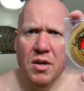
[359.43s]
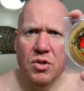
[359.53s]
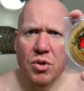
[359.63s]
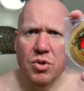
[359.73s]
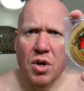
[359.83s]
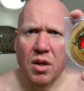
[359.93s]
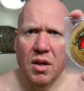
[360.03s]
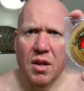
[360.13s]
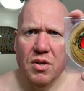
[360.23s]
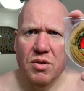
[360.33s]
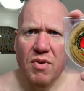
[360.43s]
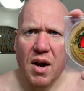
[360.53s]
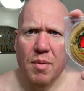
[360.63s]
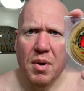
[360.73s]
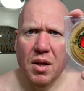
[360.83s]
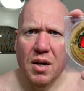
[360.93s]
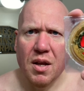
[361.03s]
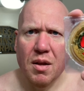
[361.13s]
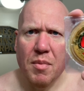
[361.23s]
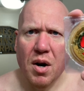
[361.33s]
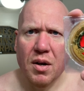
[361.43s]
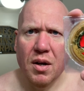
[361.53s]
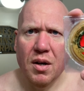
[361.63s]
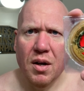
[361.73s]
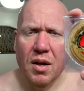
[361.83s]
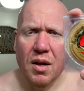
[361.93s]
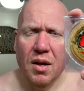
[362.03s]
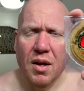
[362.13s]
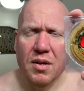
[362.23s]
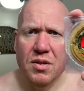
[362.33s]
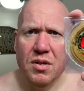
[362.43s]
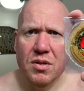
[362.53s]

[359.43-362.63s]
So certainly there's viability in the market, as